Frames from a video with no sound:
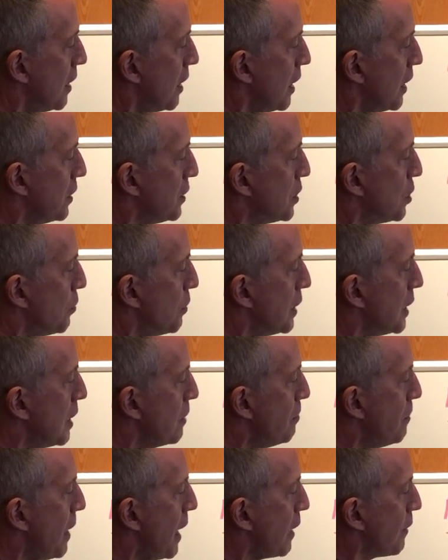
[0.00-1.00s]
until we
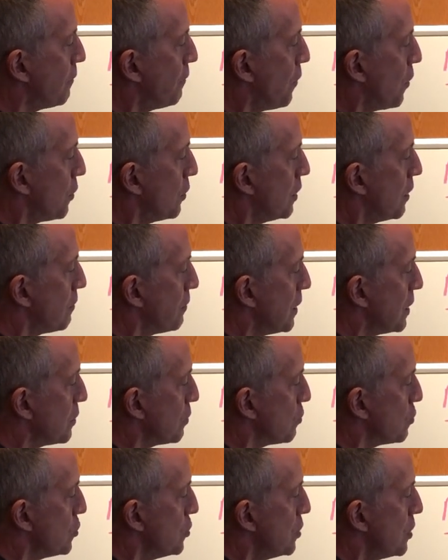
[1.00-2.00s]
get back far enough that
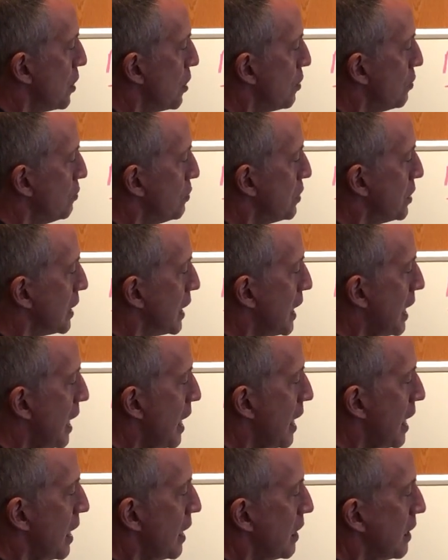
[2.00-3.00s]
there's no
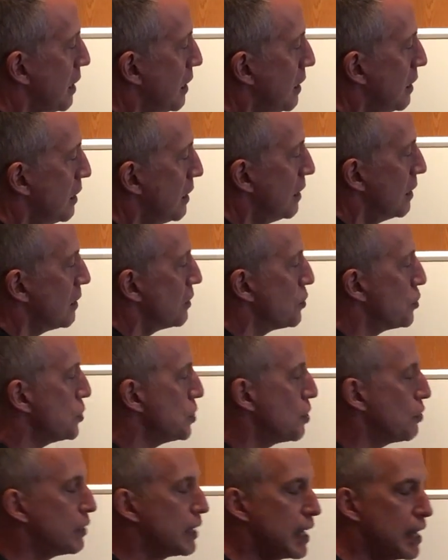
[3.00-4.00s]
decay, there's
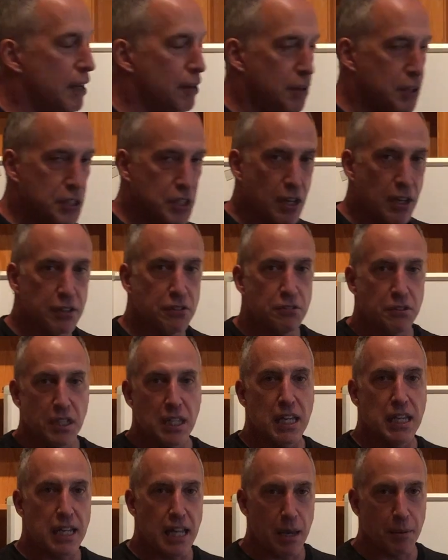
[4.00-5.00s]
no caries under
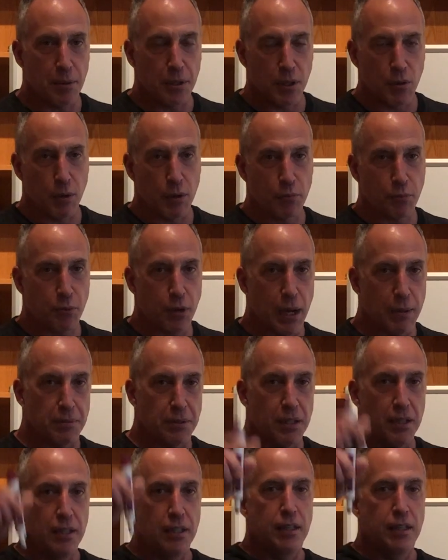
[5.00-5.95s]
the enamel that we've prepped.